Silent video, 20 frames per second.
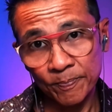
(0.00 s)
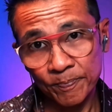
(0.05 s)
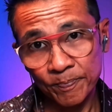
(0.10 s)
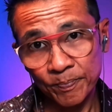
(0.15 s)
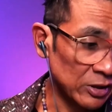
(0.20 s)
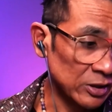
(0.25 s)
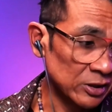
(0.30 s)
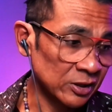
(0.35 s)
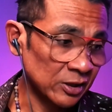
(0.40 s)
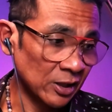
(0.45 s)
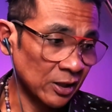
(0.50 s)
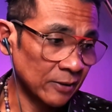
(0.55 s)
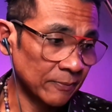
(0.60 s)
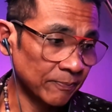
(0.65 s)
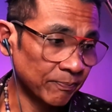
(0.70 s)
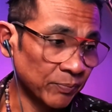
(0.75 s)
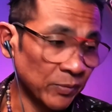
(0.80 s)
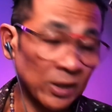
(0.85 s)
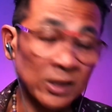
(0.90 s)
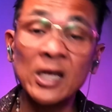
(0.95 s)
For instance,
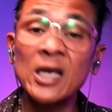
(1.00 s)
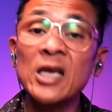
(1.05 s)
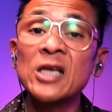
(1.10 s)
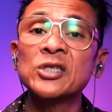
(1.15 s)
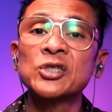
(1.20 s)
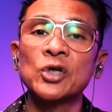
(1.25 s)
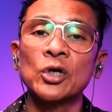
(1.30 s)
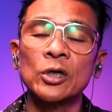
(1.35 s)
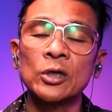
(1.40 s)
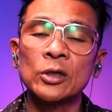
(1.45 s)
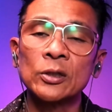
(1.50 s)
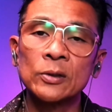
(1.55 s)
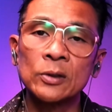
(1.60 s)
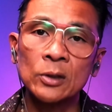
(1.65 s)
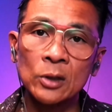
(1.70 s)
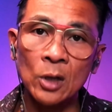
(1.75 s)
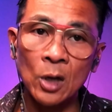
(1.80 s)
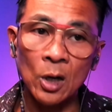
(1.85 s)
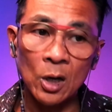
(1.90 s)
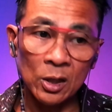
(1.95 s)
the teacher
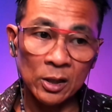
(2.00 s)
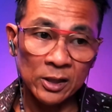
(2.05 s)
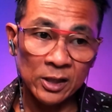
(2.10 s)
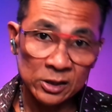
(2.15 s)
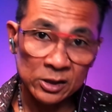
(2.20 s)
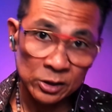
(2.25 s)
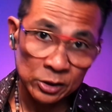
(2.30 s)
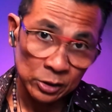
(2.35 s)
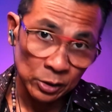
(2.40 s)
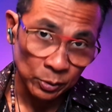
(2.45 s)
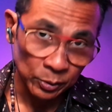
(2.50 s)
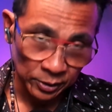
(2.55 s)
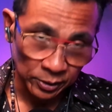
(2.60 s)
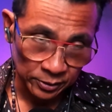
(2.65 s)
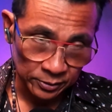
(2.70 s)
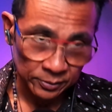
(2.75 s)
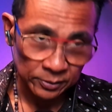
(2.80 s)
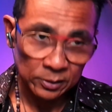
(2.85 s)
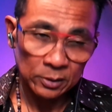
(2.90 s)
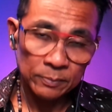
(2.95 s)
calling a
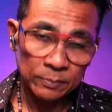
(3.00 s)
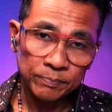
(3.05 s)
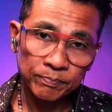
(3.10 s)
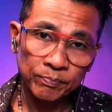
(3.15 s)
student,